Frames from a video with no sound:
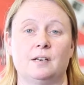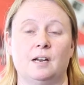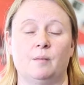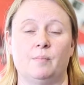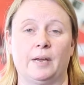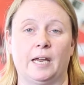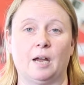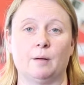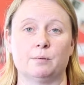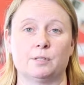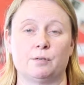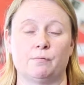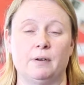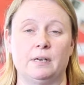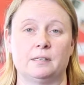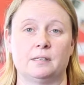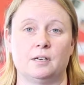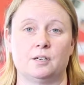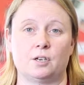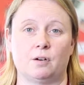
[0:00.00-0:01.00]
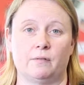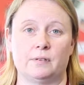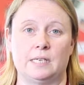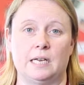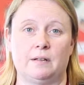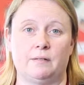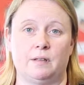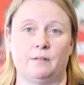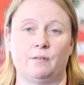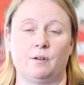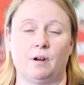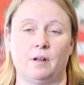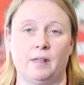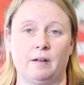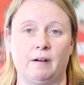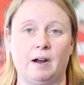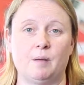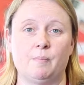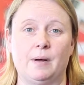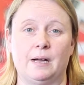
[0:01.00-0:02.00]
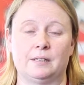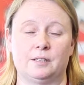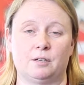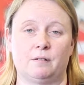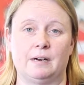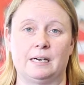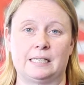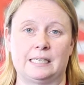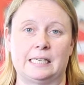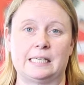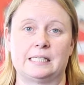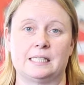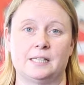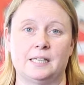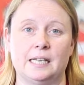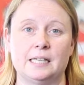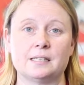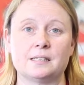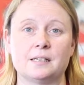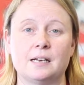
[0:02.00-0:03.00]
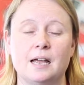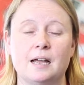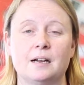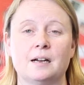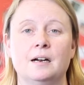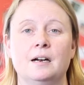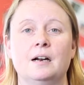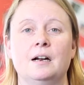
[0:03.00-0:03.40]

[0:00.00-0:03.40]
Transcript: they like being able to research, obviously, if they've got their iPads or access to the internet,